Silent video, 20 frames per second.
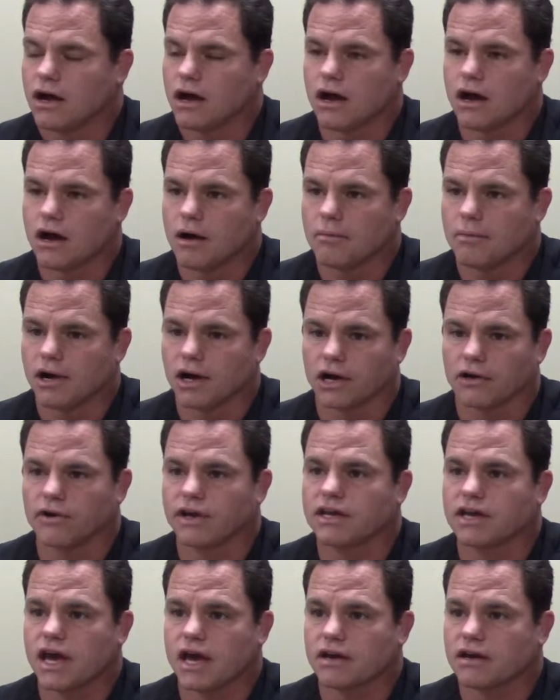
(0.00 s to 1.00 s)
A
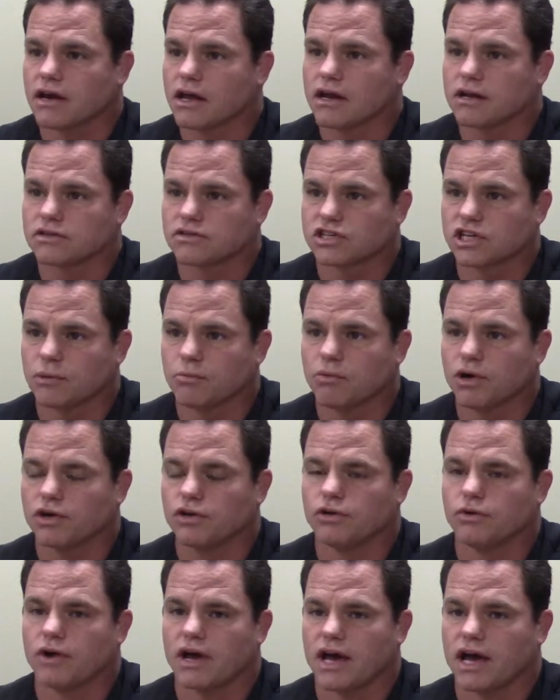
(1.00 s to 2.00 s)
great candidate is
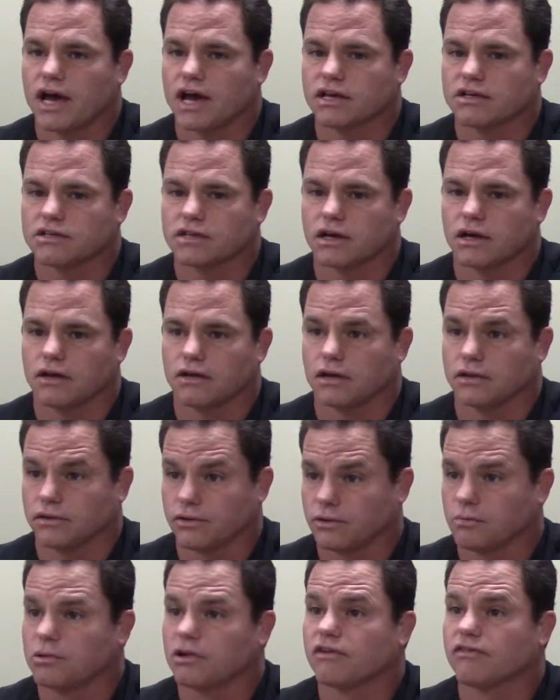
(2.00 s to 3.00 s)
someone who has a
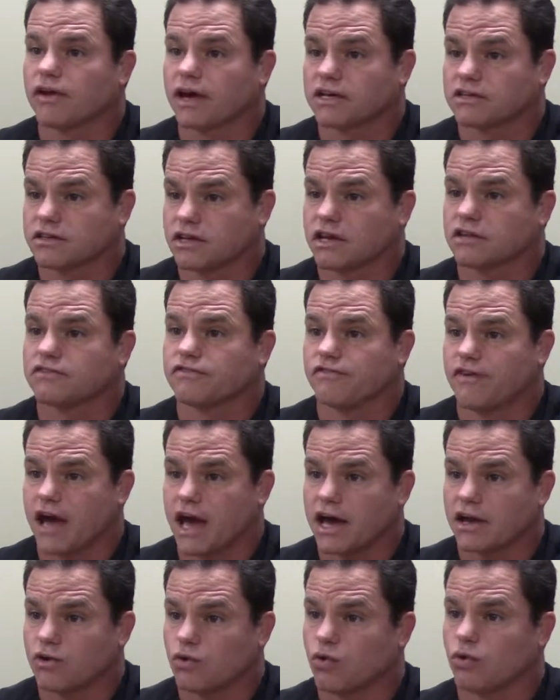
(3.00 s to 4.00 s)
little bit of excess
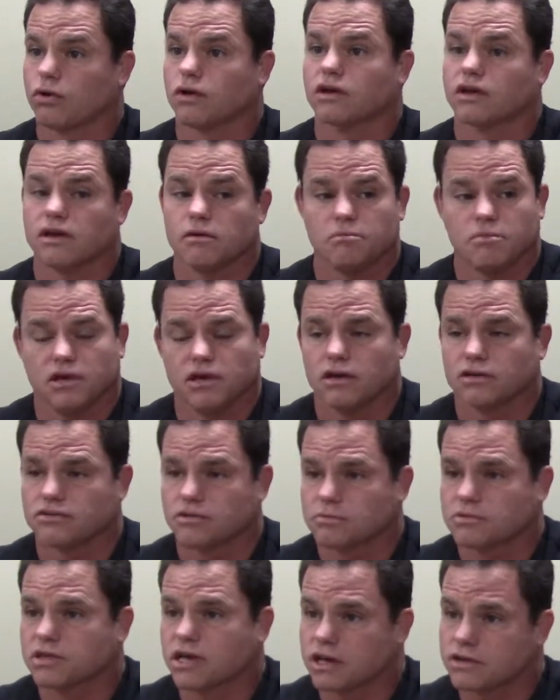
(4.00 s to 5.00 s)
fat, or it can be a
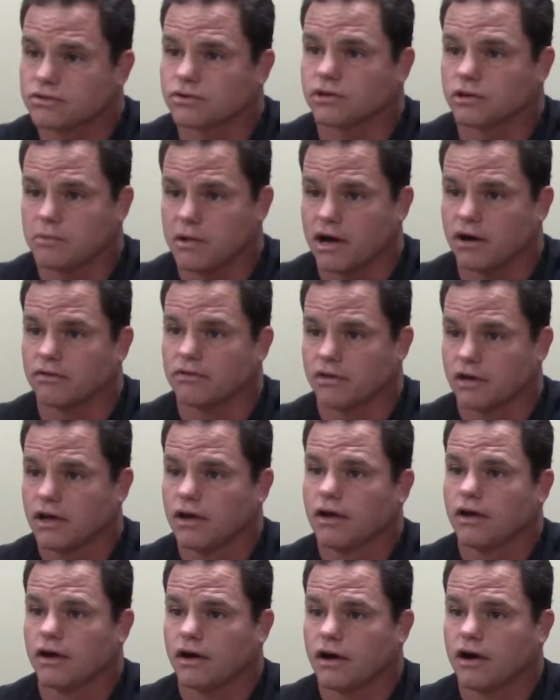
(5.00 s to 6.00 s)
substantial amount
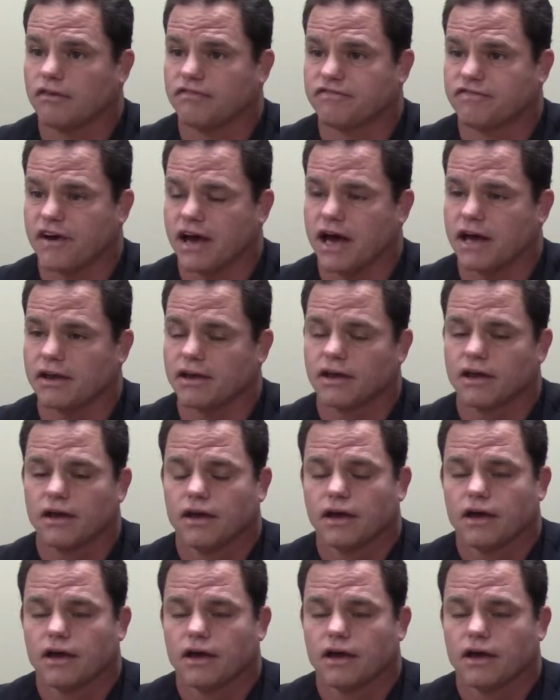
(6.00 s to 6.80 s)
of fat,